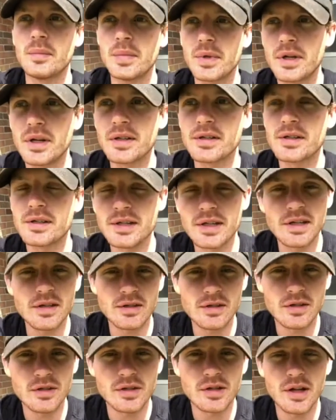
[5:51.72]
because it's
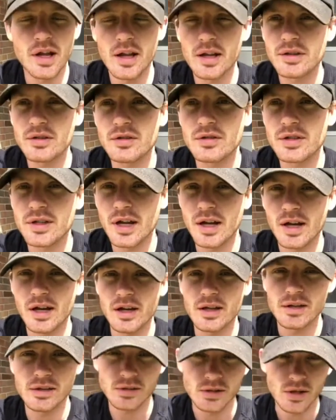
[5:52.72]
easier to not
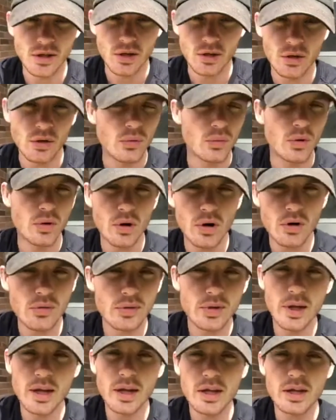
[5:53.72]
exercise, well,
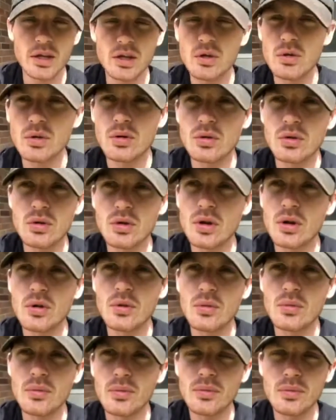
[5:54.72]
okay, you
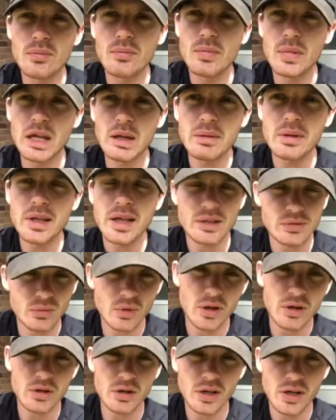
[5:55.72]
know, maybe that's
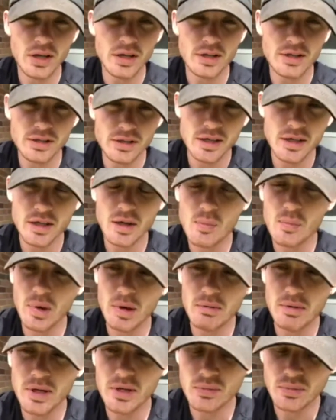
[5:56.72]
why you're getting sick.
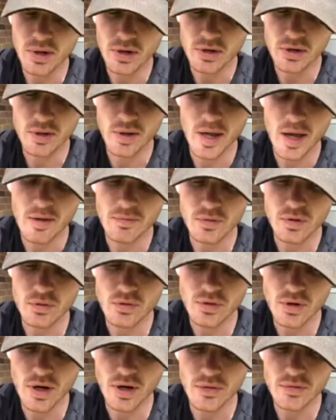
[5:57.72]
Maybe that's why you're going to have
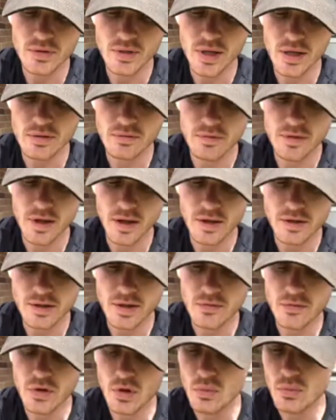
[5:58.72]
future health side effects.
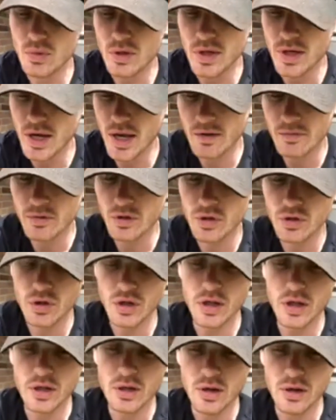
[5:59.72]
If you never
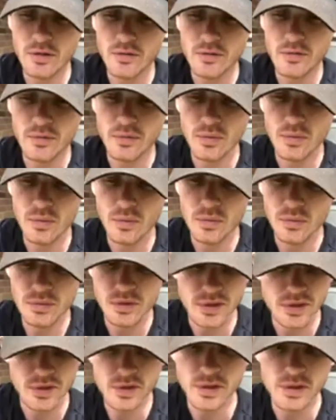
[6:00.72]
drink enough
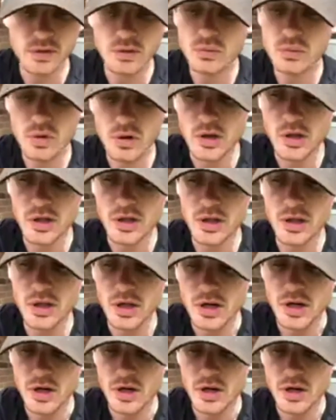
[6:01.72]
distilled water,